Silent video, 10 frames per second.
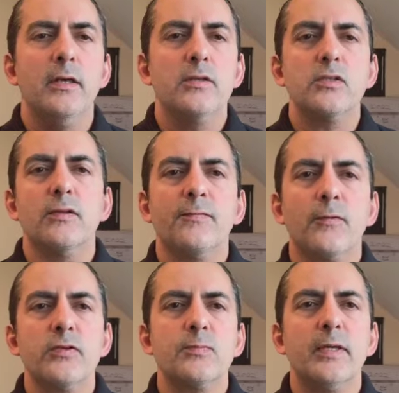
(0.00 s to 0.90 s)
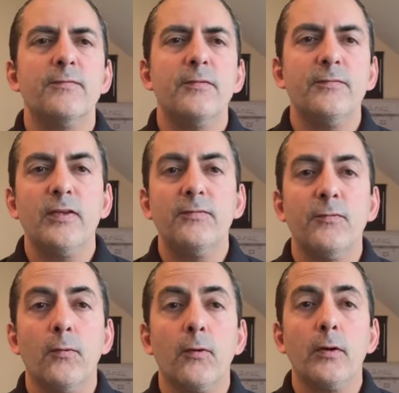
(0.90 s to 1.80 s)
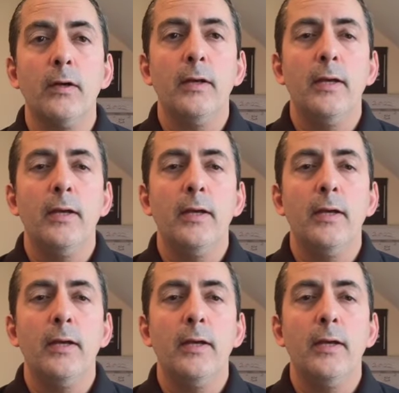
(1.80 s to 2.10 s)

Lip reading: so the first being 54,